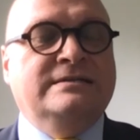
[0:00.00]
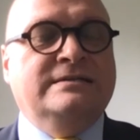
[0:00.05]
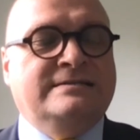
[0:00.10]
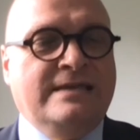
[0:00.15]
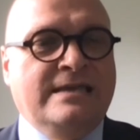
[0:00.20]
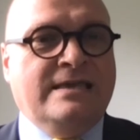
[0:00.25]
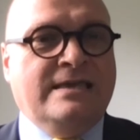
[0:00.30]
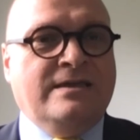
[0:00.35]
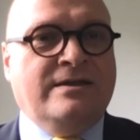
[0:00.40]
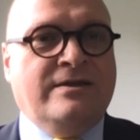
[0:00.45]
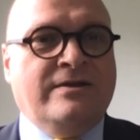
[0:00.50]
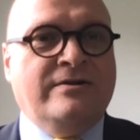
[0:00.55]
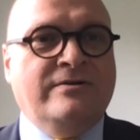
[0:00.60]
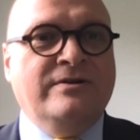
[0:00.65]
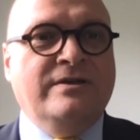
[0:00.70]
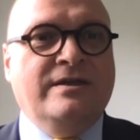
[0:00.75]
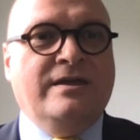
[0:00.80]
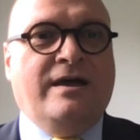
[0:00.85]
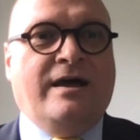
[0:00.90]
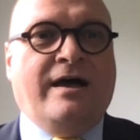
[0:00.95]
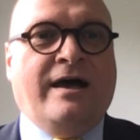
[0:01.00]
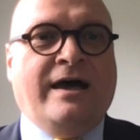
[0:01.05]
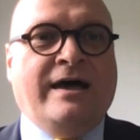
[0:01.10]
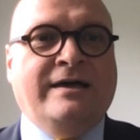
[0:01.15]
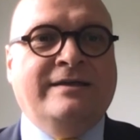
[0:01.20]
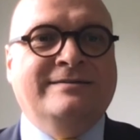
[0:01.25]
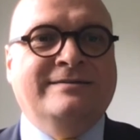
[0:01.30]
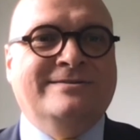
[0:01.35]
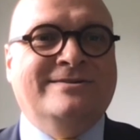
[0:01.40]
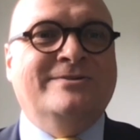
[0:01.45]
Take care
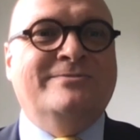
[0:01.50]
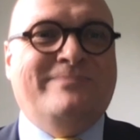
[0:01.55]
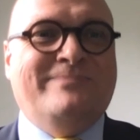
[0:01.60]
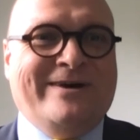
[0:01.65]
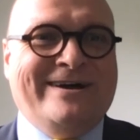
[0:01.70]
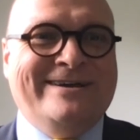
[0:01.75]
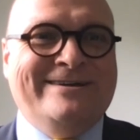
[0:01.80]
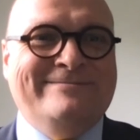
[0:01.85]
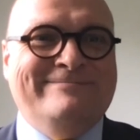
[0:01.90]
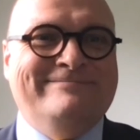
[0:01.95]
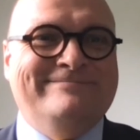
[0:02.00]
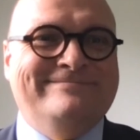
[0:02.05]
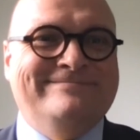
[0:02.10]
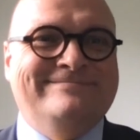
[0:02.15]
and goodbye.